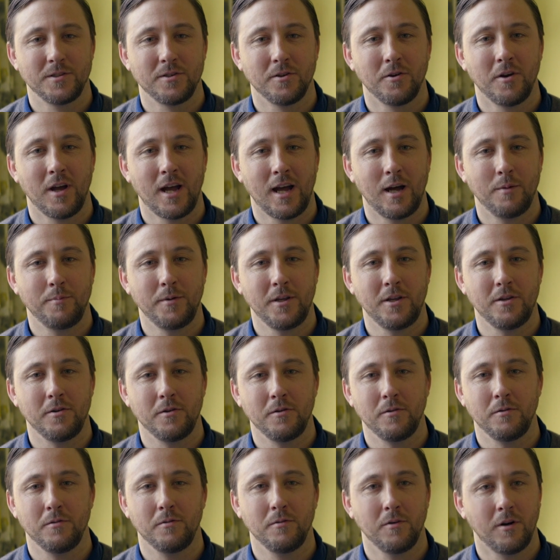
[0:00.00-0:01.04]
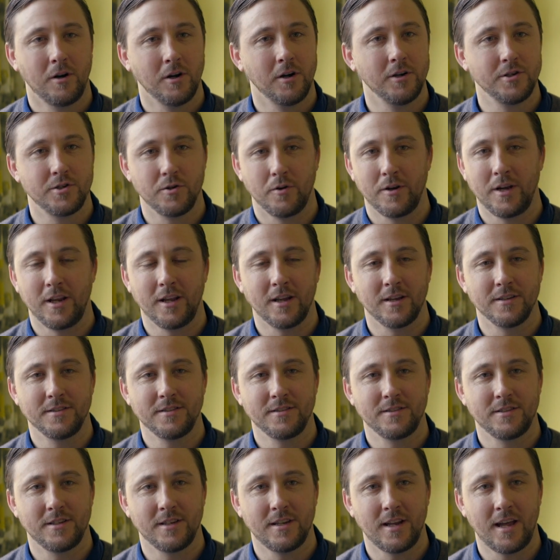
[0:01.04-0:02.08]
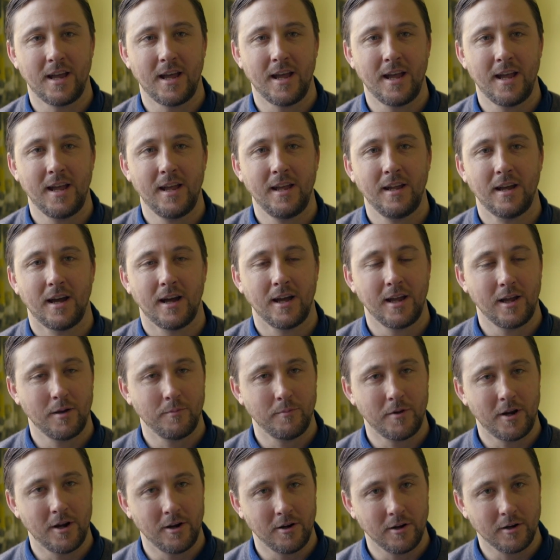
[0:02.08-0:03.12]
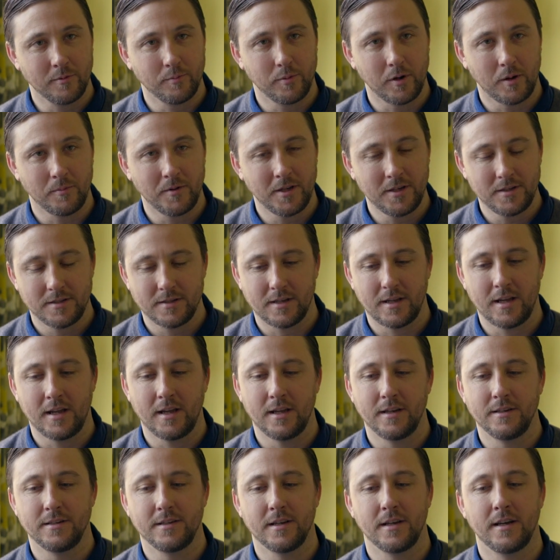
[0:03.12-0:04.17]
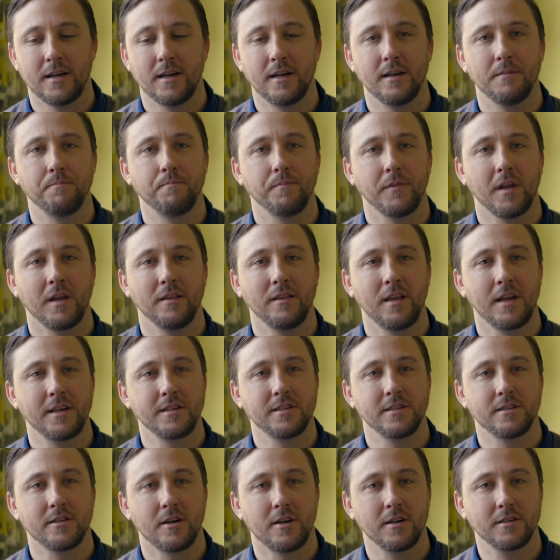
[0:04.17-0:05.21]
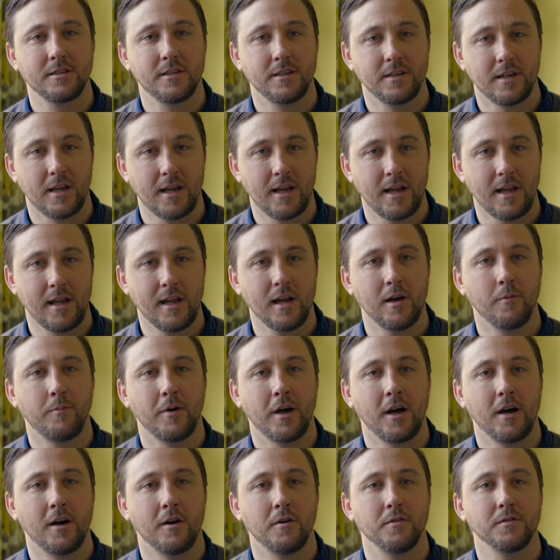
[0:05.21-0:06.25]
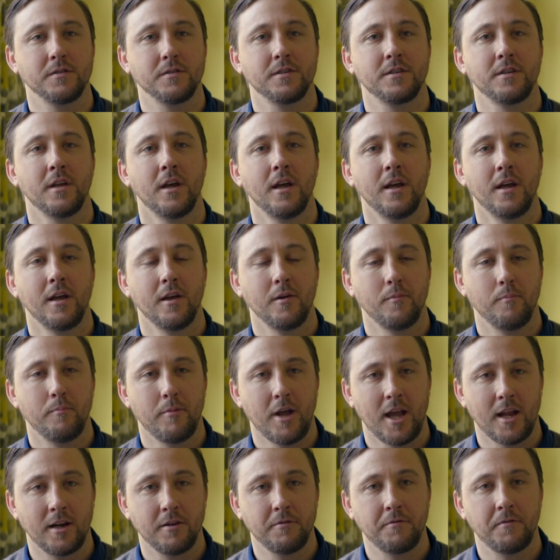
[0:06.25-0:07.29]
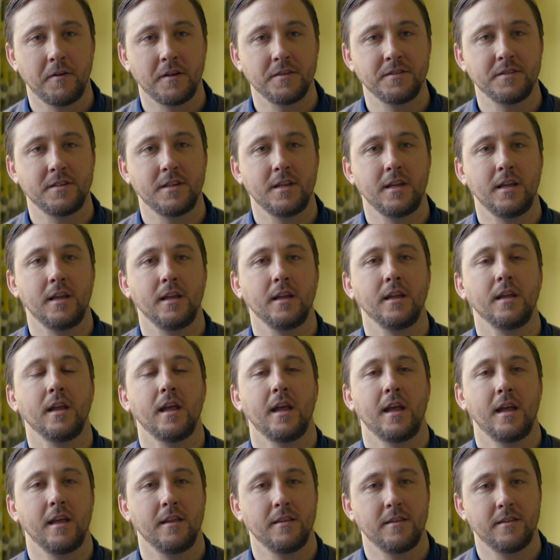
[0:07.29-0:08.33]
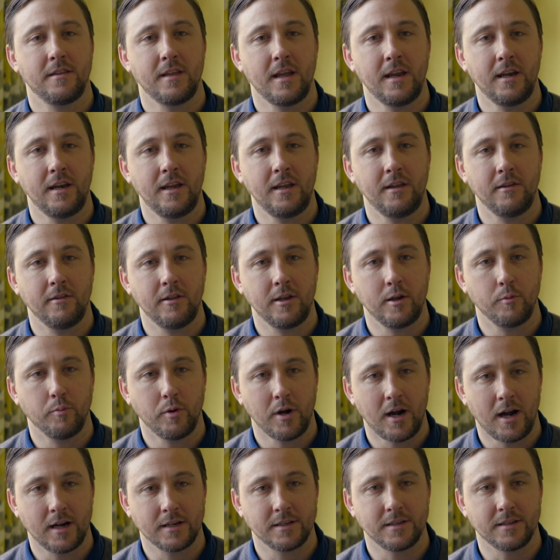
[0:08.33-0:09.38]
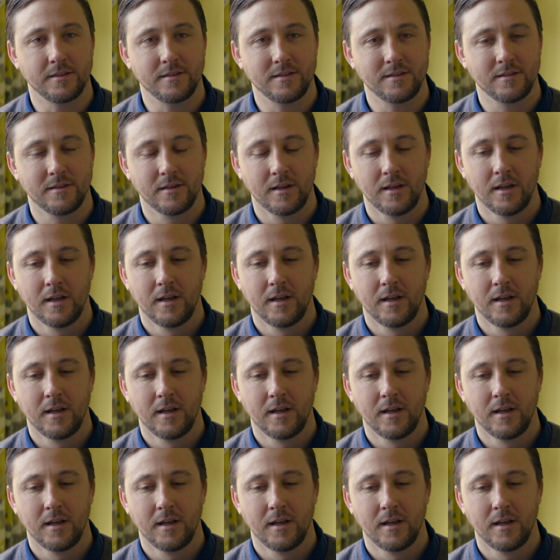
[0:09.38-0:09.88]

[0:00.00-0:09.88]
so happy you are joining us today. I am Eric Brummett, and uh, I'd like to talk today about manifesting a Theta Healing practice.